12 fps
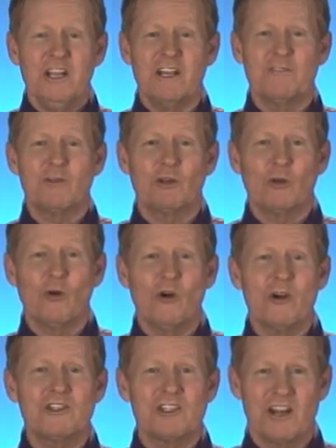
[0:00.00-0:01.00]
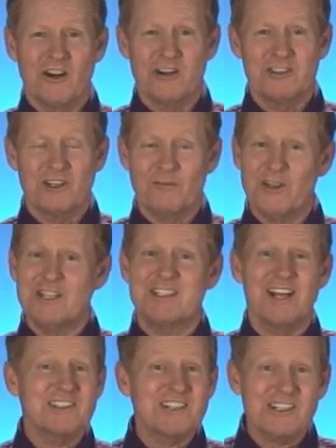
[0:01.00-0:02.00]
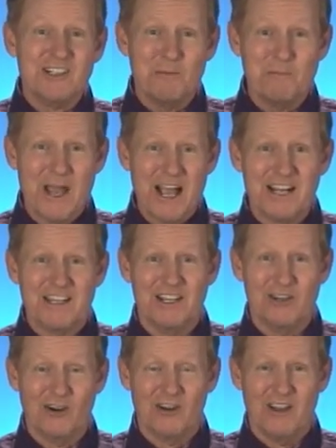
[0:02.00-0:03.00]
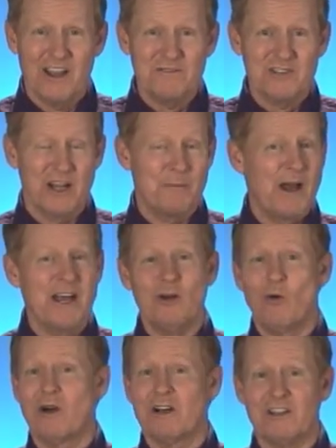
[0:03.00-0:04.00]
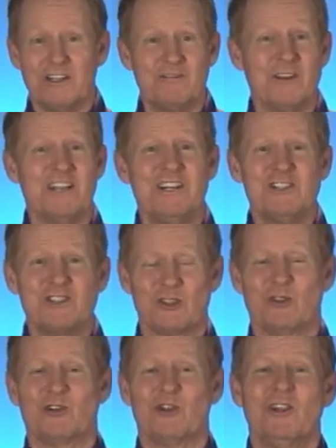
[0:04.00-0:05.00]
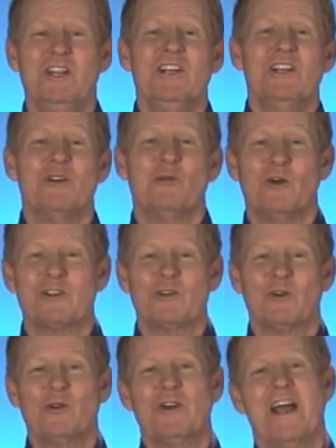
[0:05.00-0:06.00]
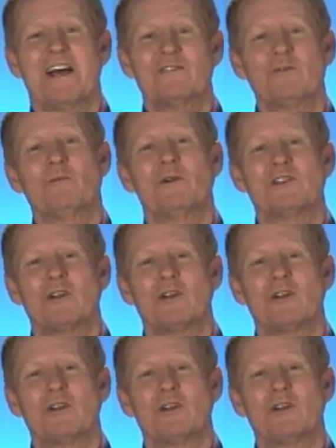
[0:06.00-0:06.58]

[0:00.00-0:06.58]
If the Lord tarries, if He doesn't come back in our lifetime, I don't want to leave any sooner than what the Lord has for me.